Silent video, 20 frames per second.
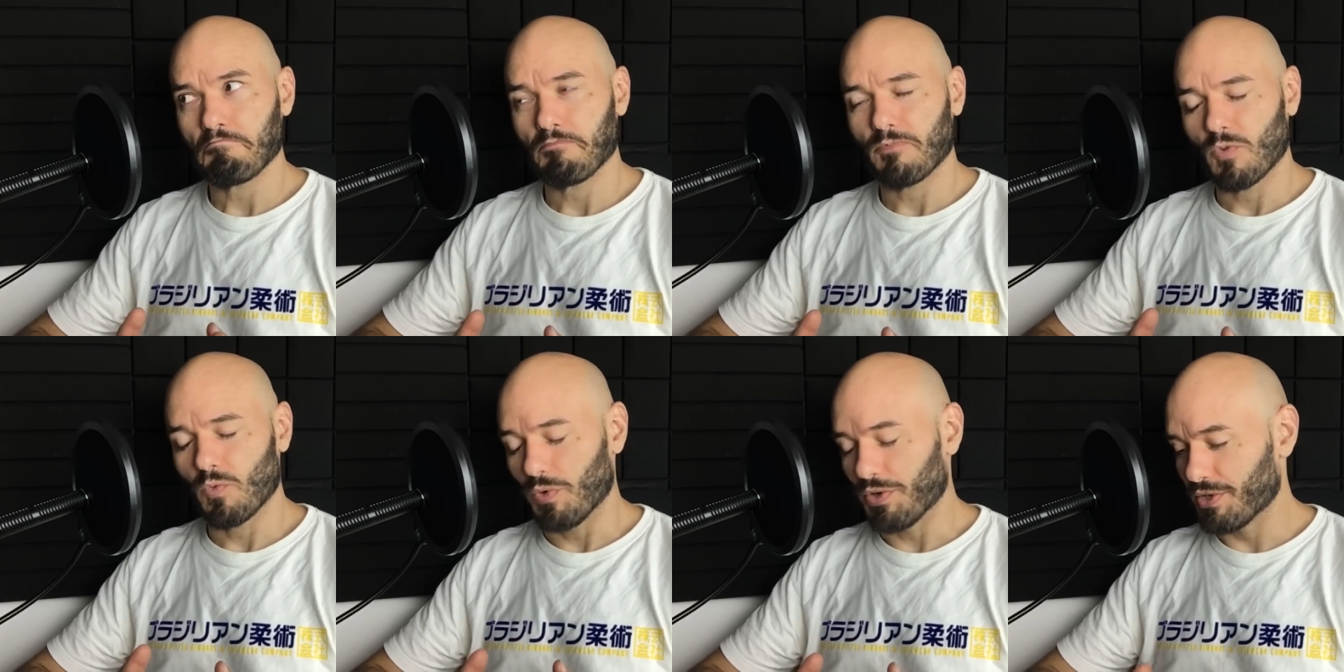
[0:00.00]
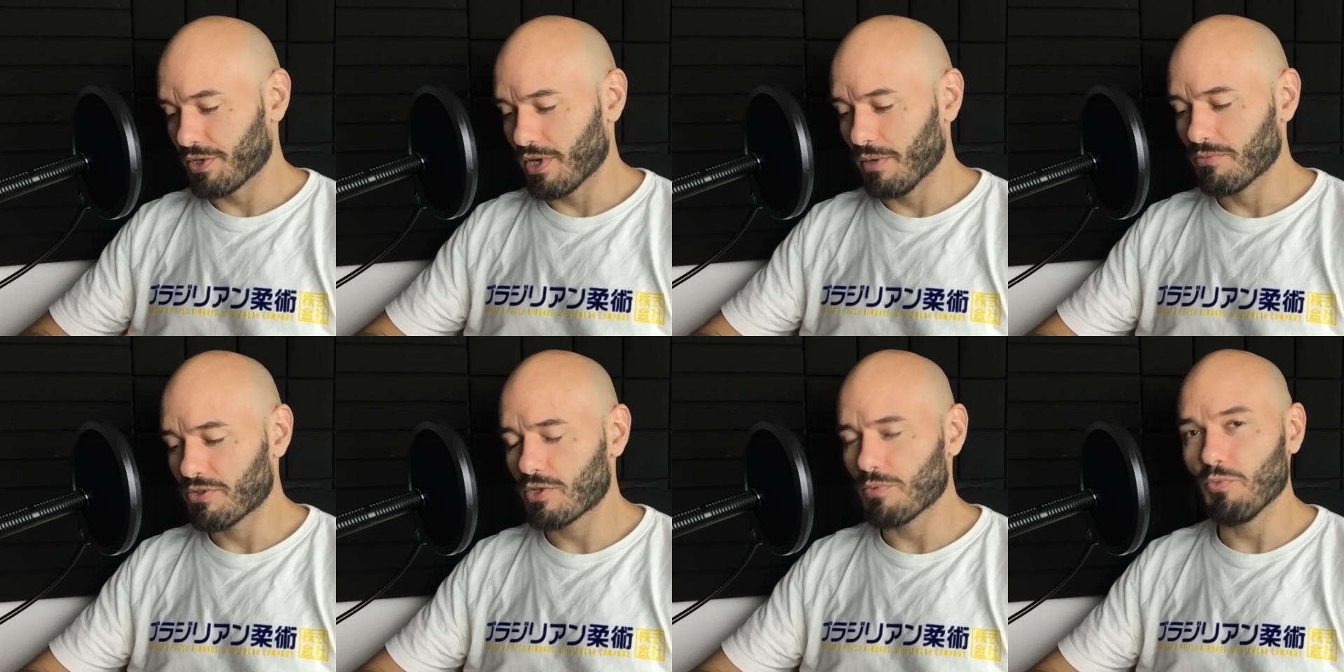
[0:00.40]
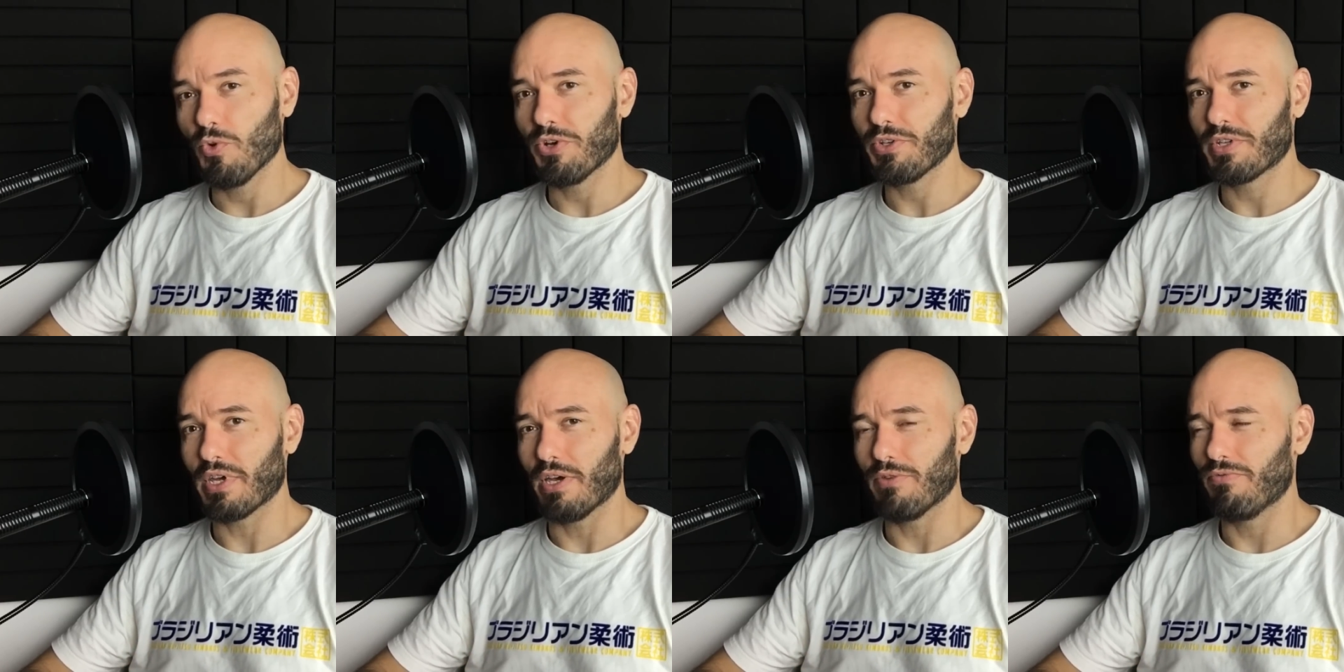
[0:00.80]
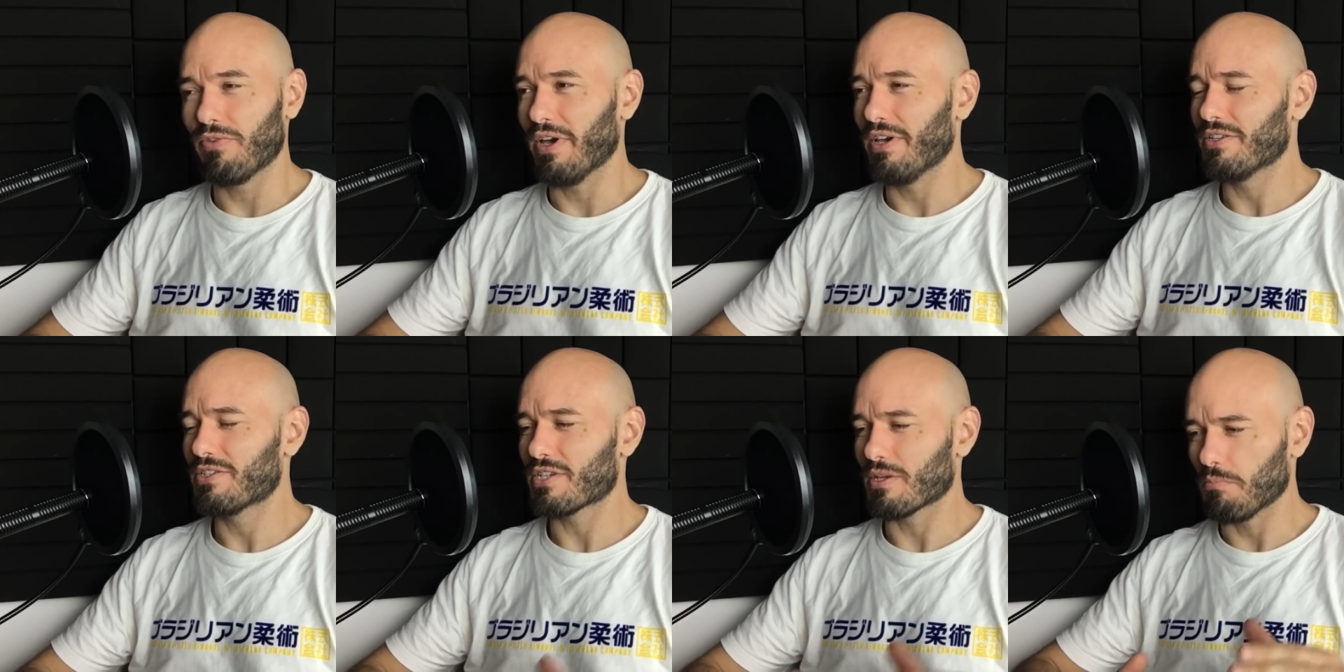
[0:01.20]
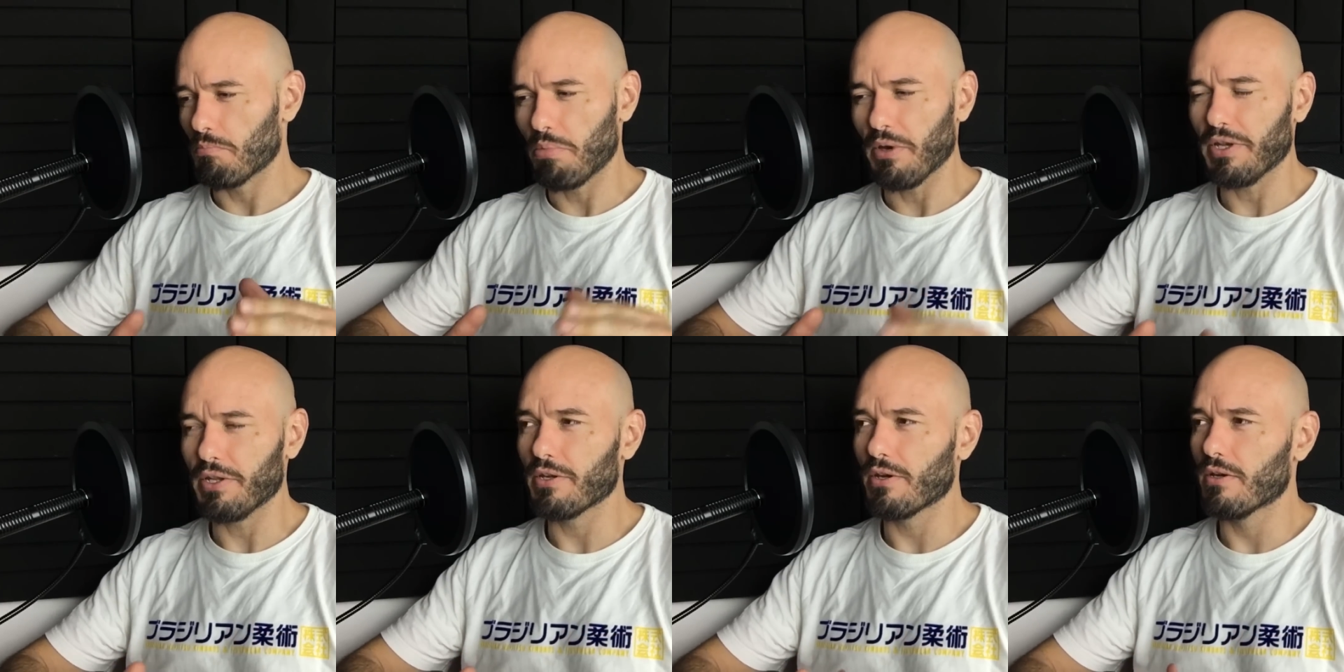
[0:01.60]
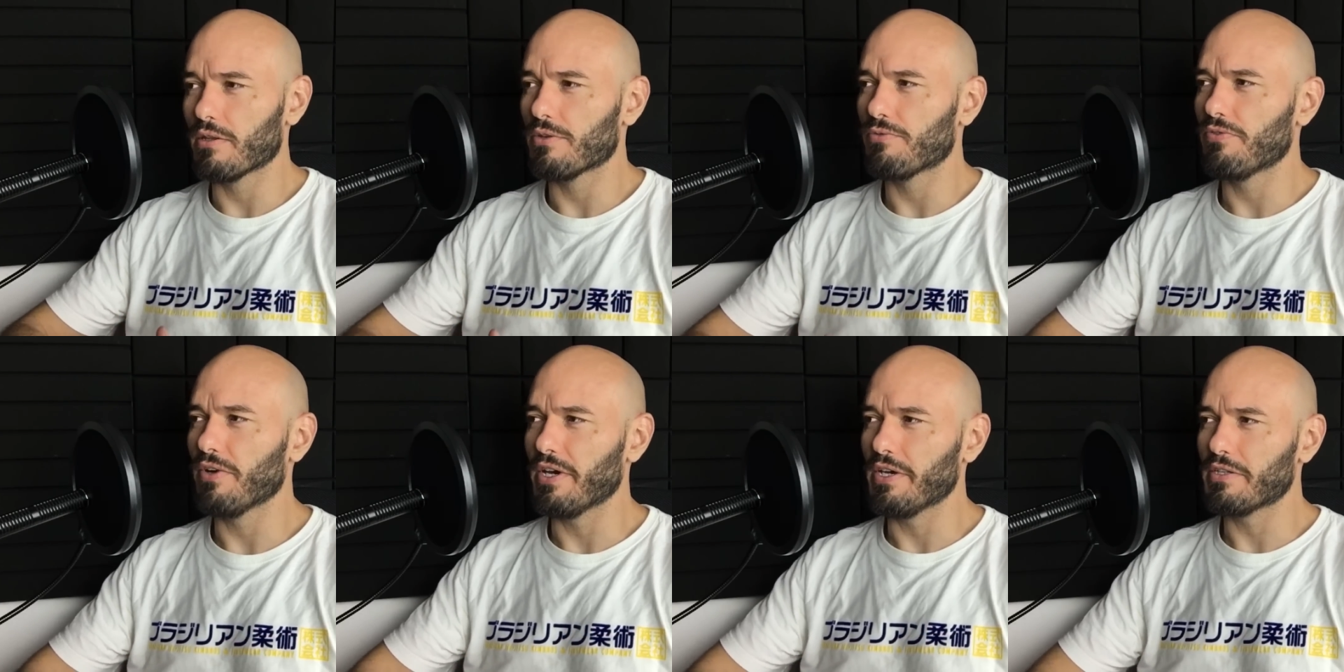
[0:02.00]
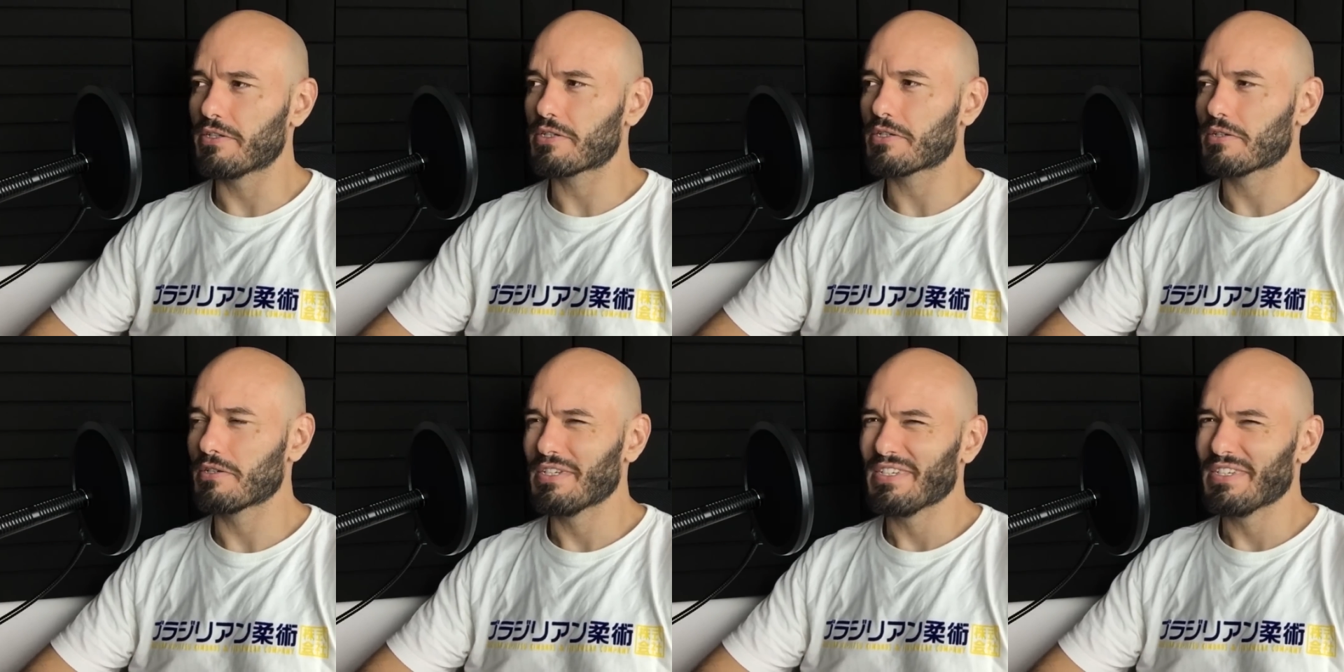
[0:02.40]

when it comes to Muay Thai fights and betting on the fights,